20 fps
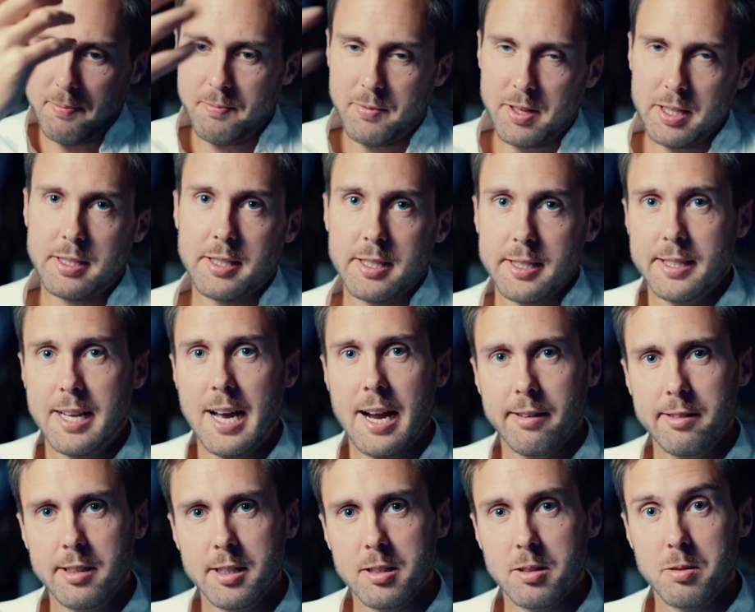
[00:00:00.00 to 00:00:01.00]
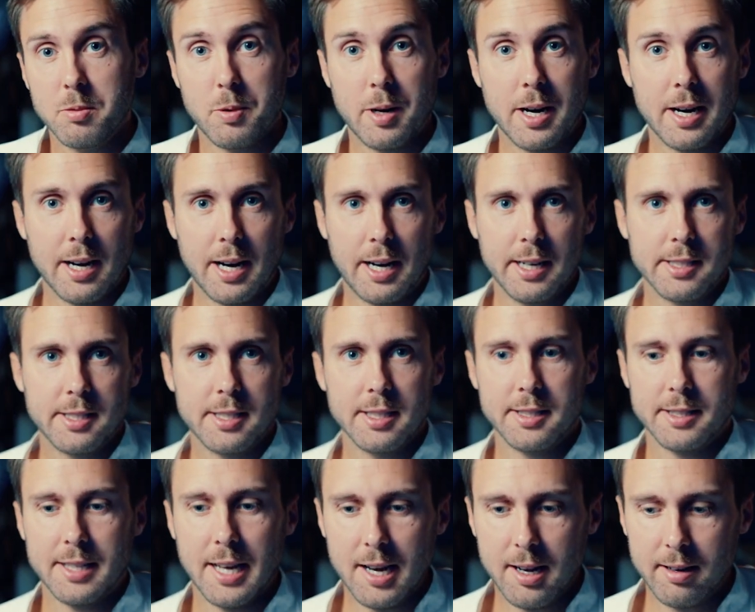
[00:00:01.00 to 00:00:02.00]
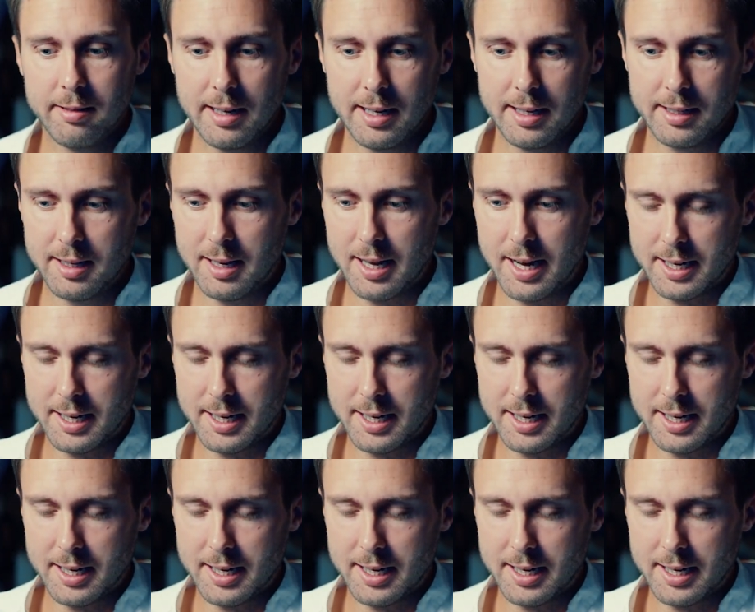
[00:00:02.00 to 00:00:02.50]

the scenario where I sit down and